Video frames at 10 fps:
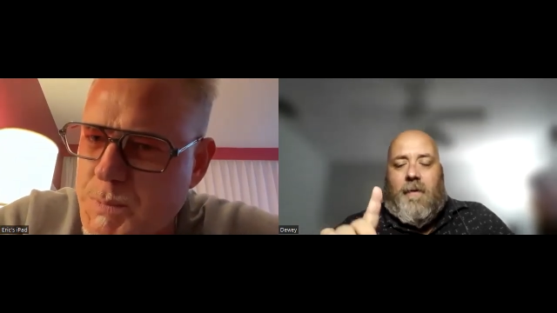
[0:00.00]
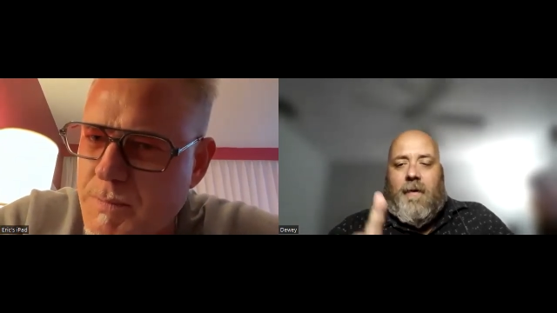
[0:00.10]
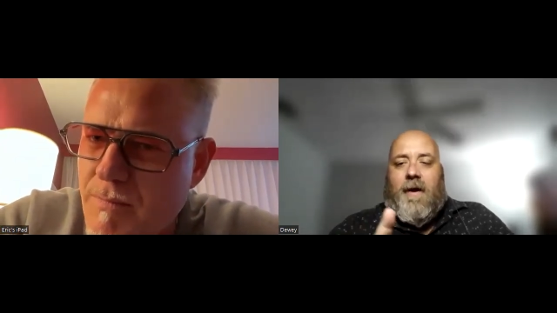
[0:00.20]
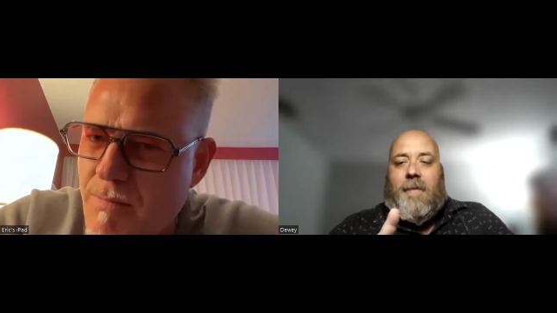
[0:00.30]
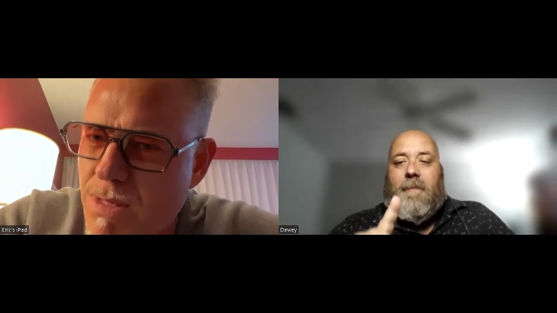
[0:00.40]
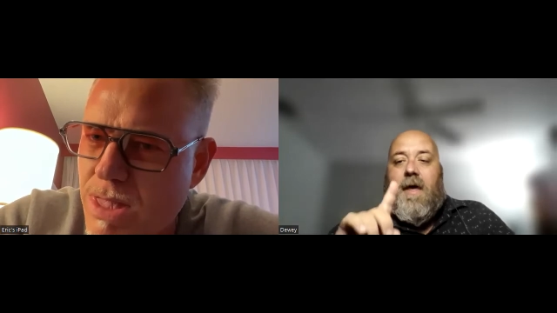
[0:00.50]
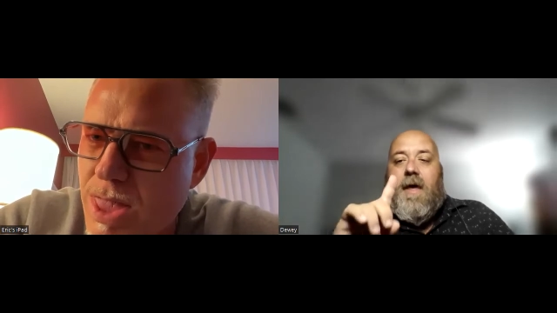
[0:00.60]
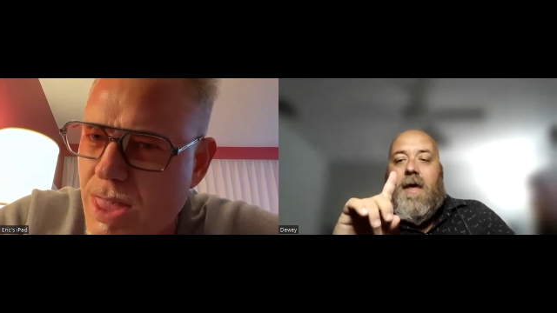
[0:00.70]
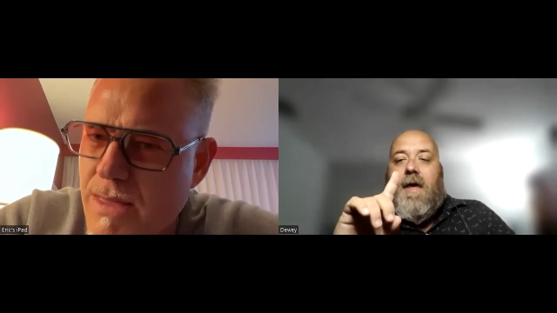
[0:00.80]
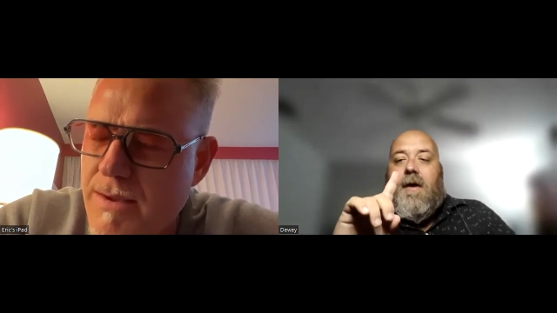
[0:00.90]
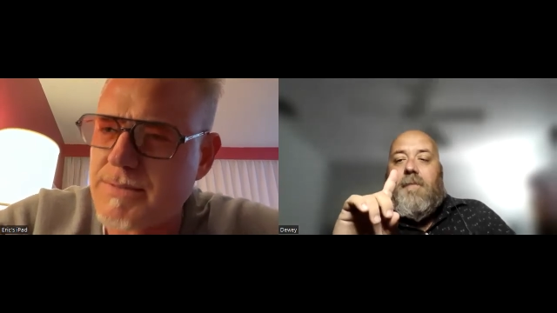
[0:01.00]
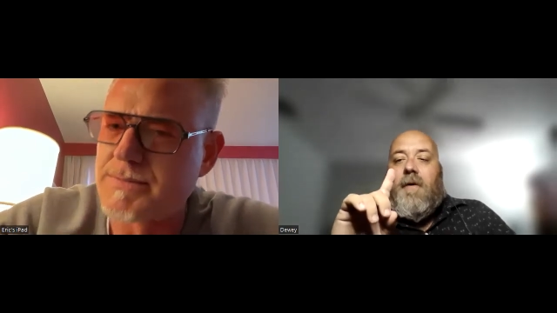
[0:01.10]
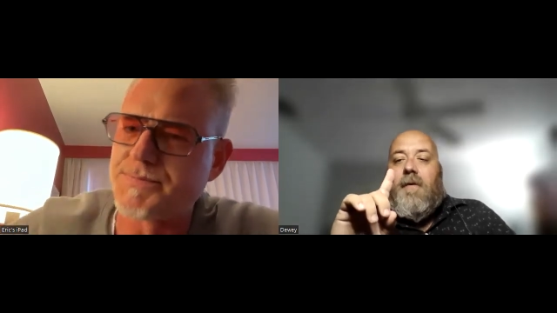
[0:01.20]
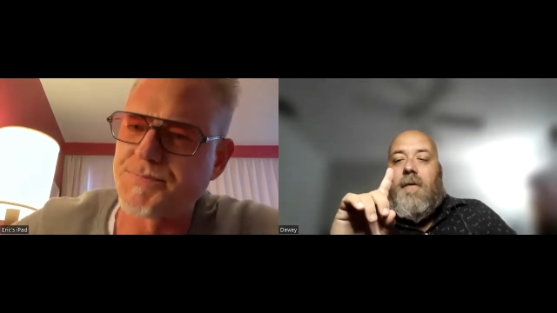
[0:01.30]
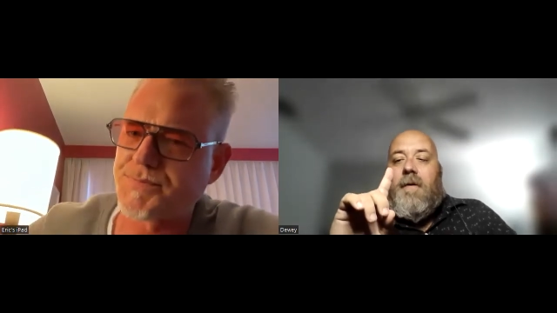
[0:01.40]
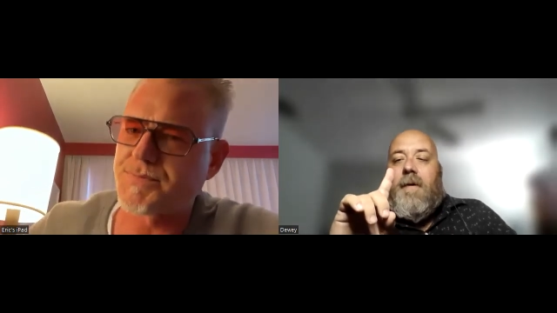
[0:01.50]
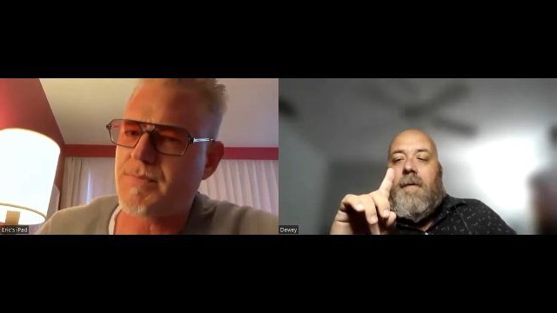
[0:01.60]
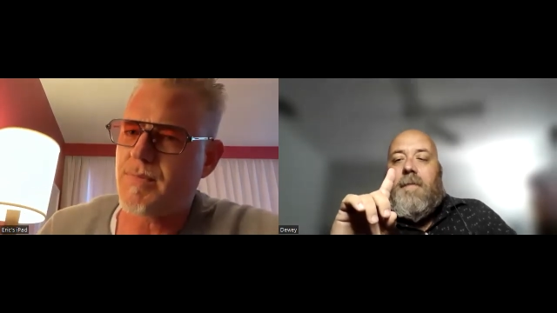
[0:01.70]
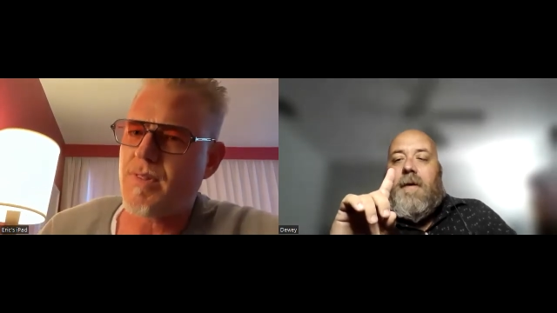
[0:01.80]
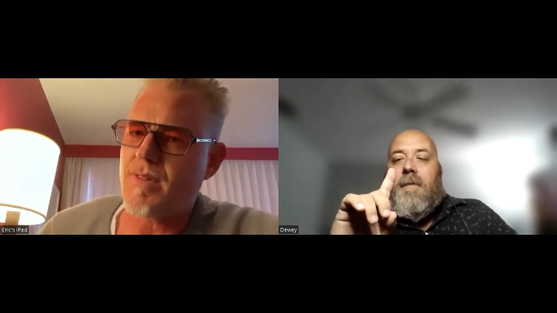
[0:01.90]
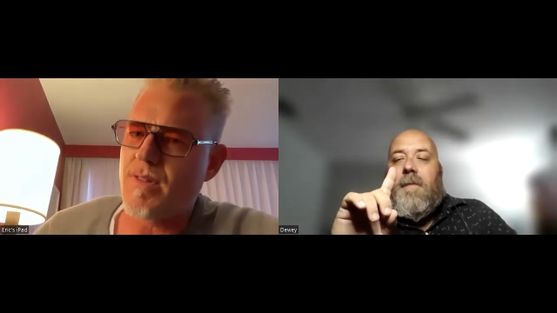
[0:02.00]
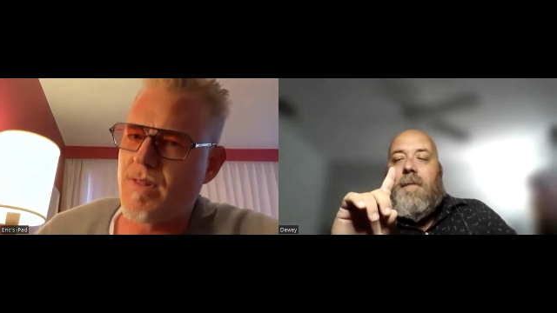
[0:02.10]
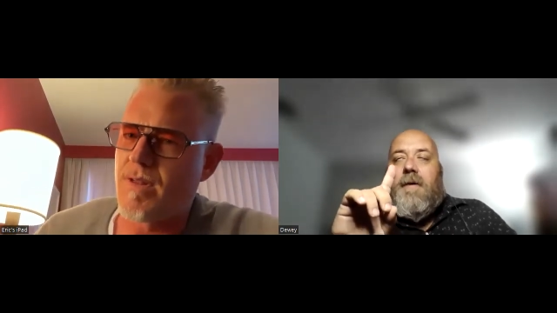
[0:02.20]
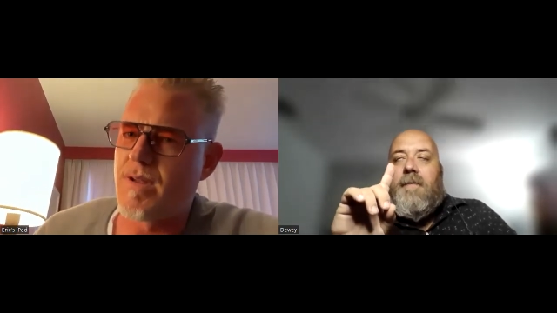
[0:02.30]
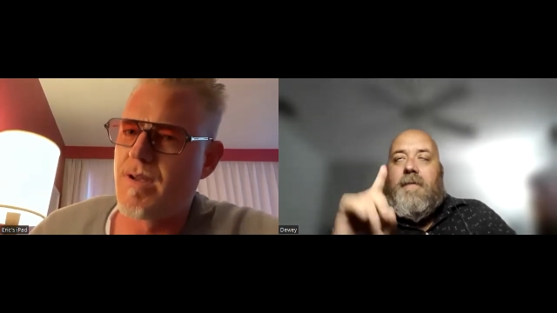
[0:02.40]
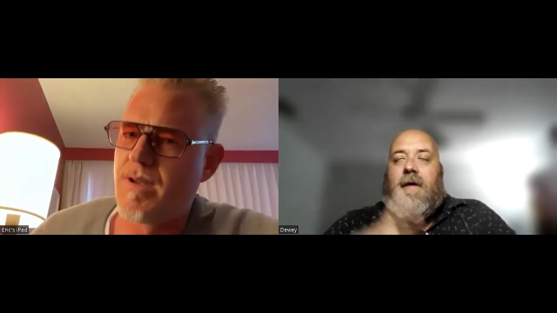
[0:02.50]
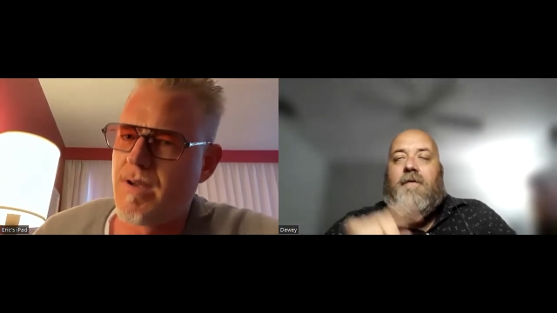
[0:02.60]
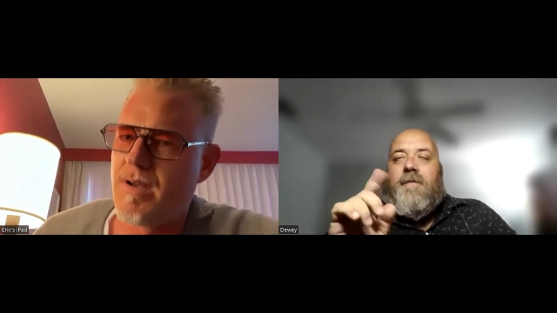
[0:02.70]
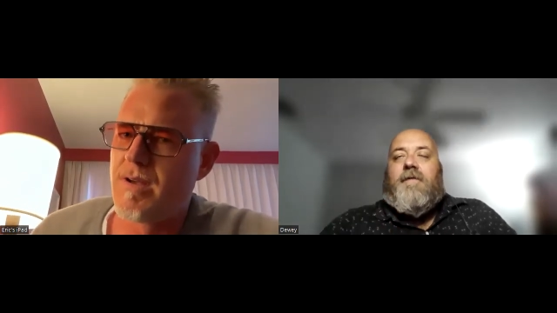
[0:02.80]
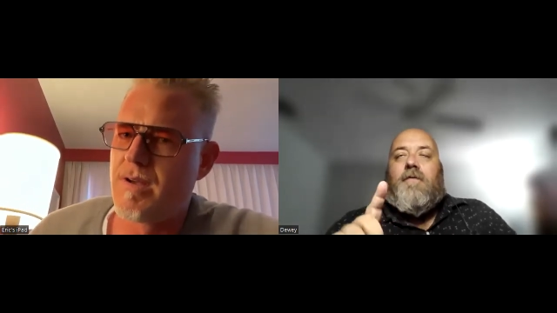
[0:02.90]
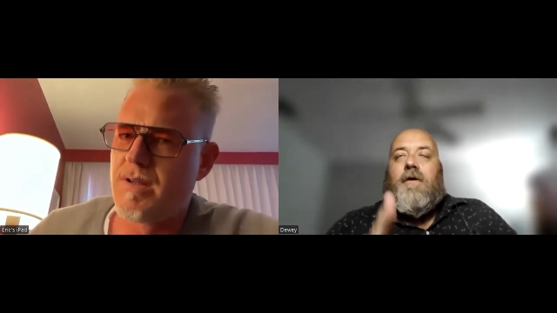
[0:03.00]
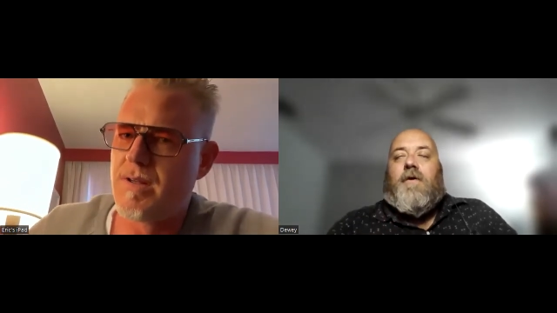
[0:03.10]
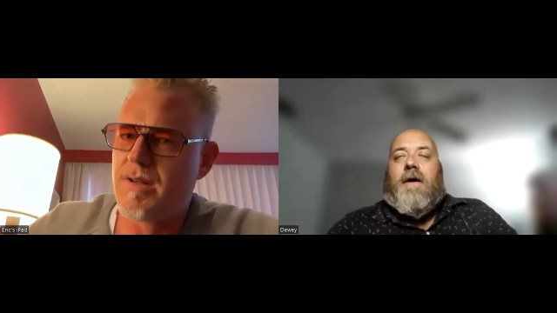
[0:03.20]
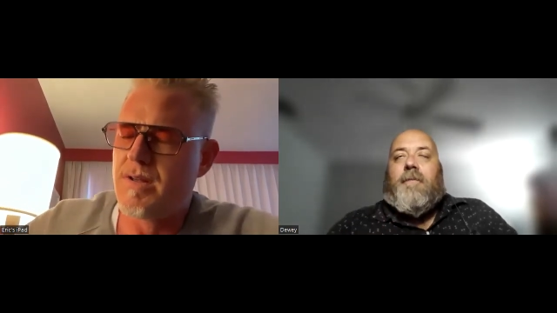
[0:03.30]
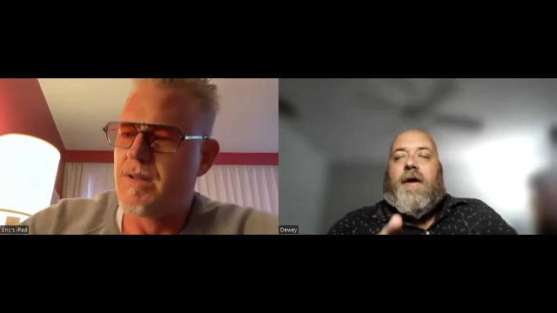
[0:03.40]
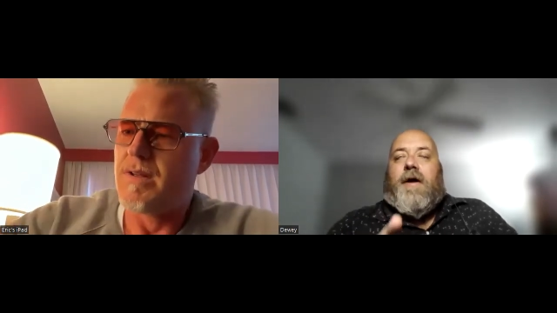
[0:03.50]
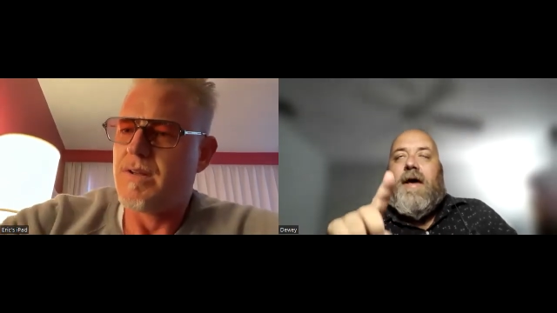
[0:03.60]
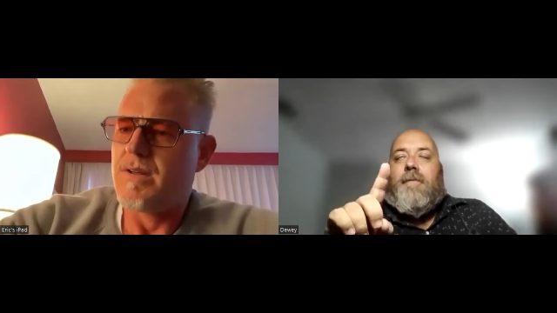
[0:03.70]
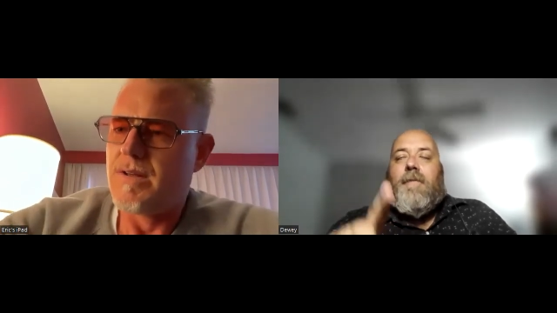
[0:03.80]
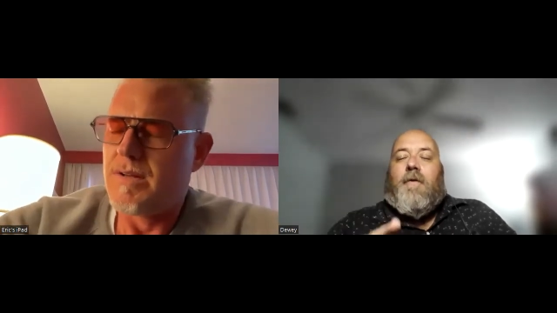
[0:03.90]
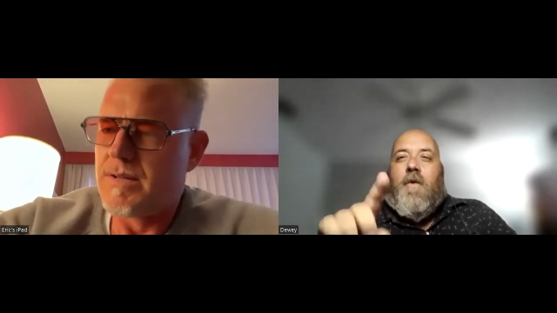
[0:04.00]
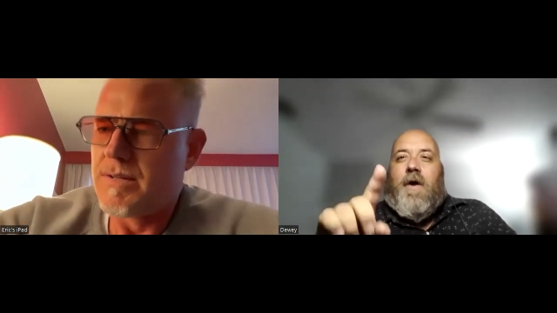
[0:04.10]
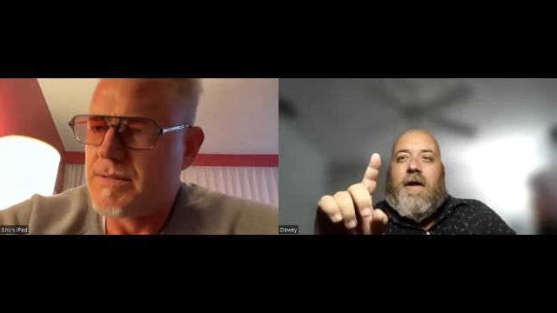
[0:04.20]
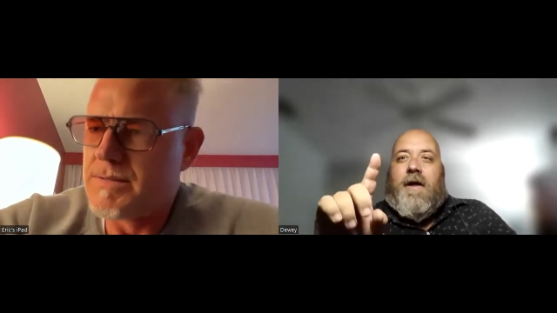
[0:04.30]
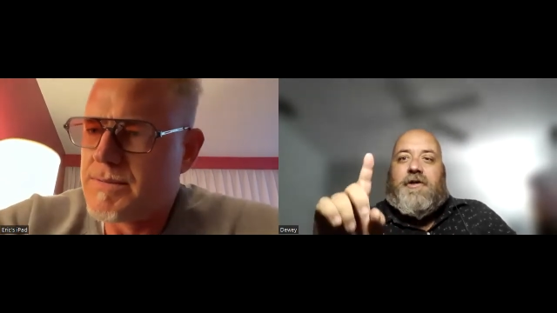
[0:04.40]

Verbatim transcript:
Speaker 1: hold on. But uh, they overuse the word groundbreaking, but when a